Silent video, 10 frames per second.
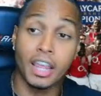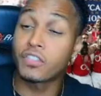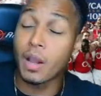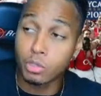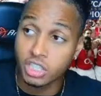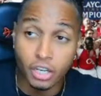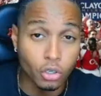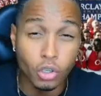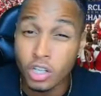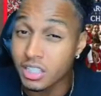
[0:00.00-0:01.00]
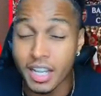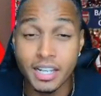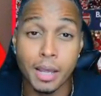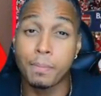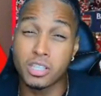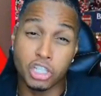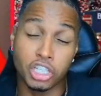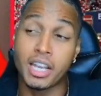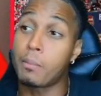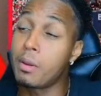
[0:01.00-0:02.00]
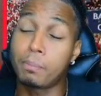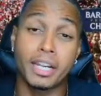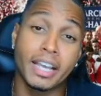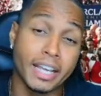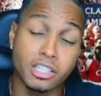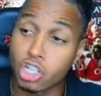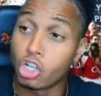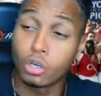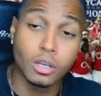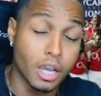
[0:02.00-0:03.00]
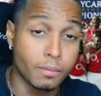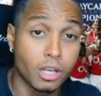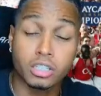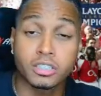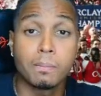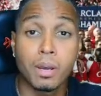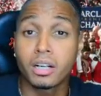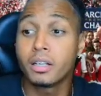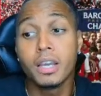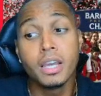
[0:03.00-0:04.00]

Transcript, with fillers: If that was Diogo Costa in that position, like we played against uh, Luxembourg,